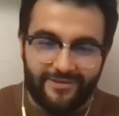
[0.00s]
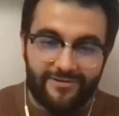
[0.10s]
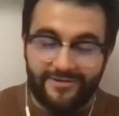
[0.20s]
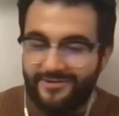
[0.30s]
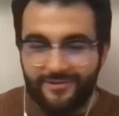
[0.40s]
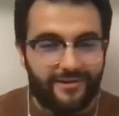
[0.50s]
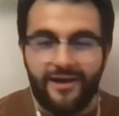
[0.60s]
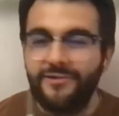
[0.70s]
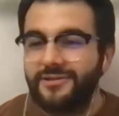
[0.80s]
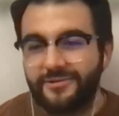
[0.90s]
I
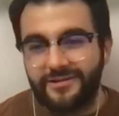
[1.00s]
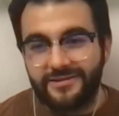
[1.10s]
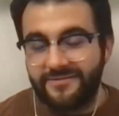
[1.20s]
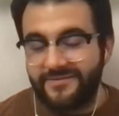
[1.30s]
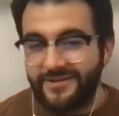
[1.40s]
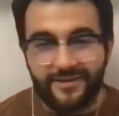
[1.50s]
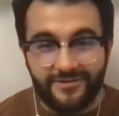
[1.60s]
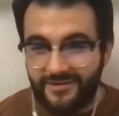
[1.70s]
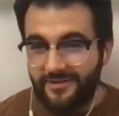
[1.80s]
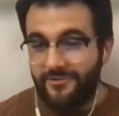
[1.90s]
was learning stuff too. I was
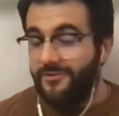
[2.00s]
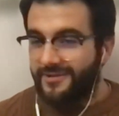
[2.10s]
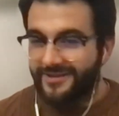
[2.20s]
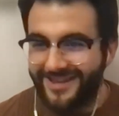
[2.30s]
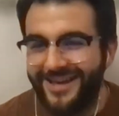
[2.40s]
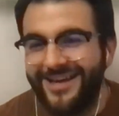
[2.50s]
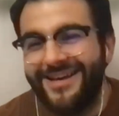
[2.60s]
just like, oh, look at